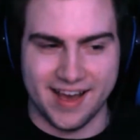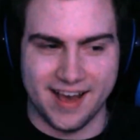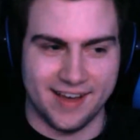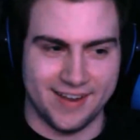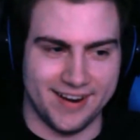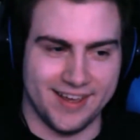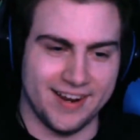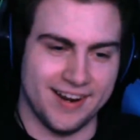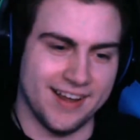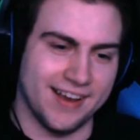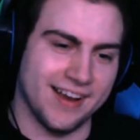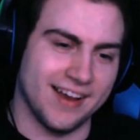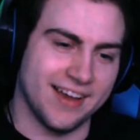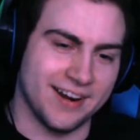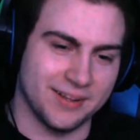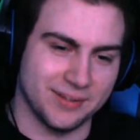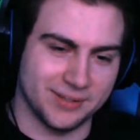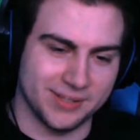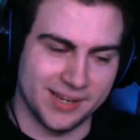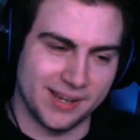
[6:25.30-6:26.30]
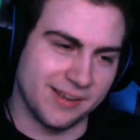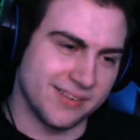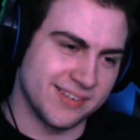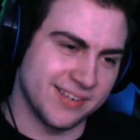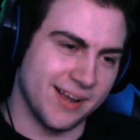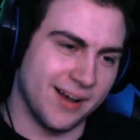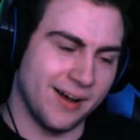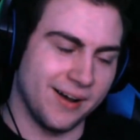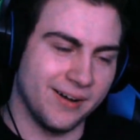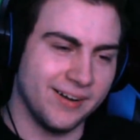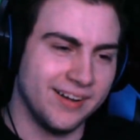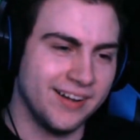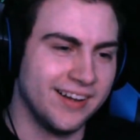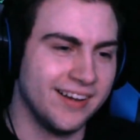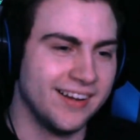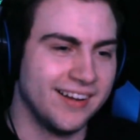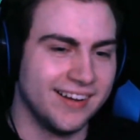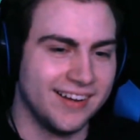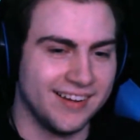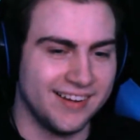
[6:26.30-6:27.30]
No, no, no, I don't think
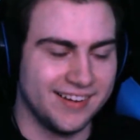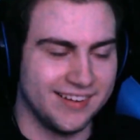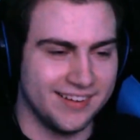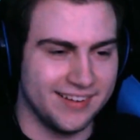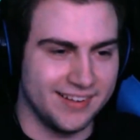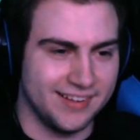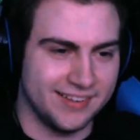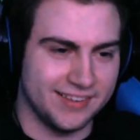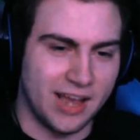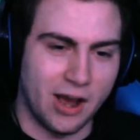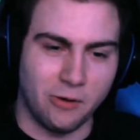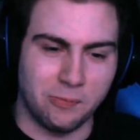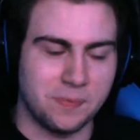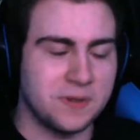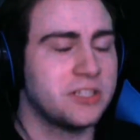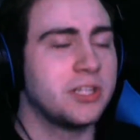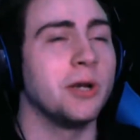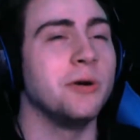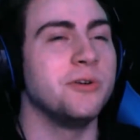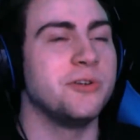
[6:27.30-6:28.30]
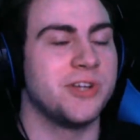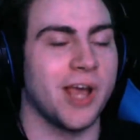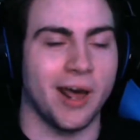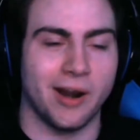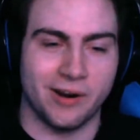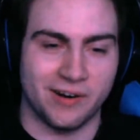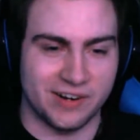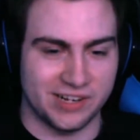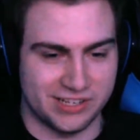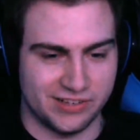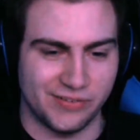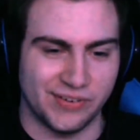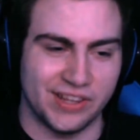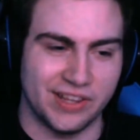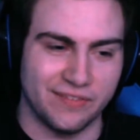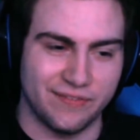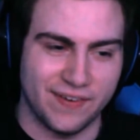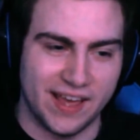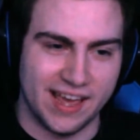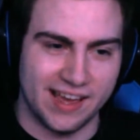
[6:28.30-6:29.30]
so. That would be too generous
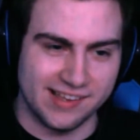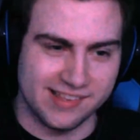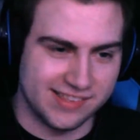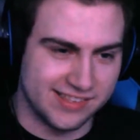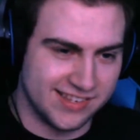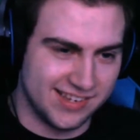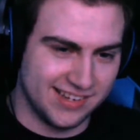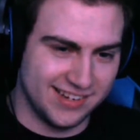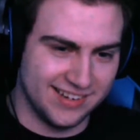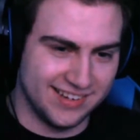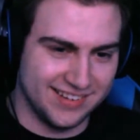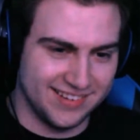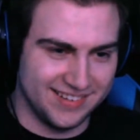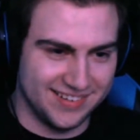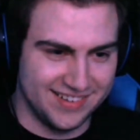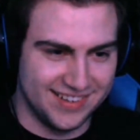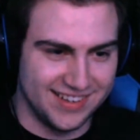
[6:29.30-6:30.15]
for the fans.